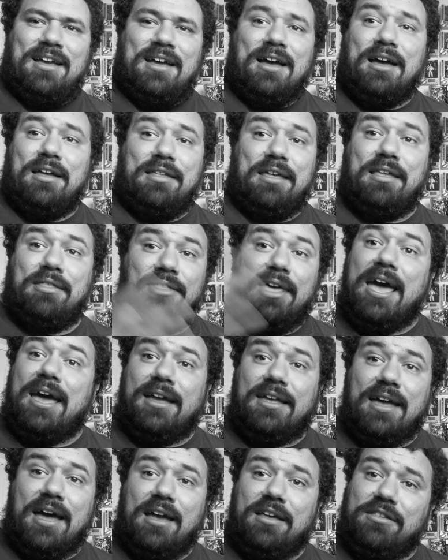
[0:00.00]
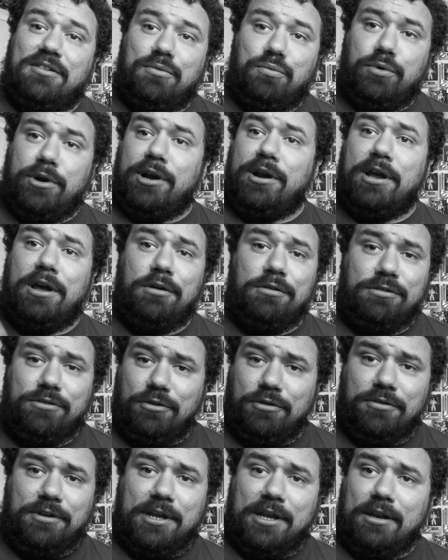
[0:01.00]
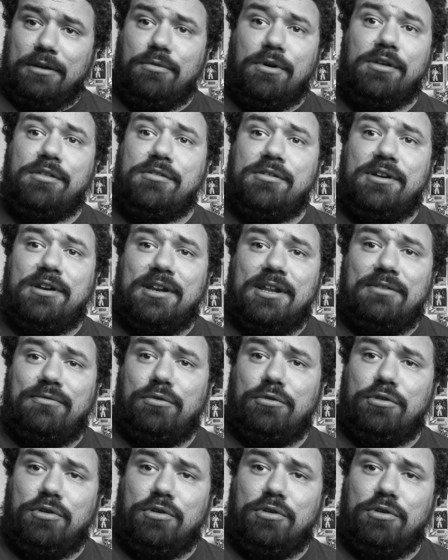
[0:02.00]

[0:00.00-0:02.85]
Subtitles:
And that guy's in Warehouse 13, Resident Evil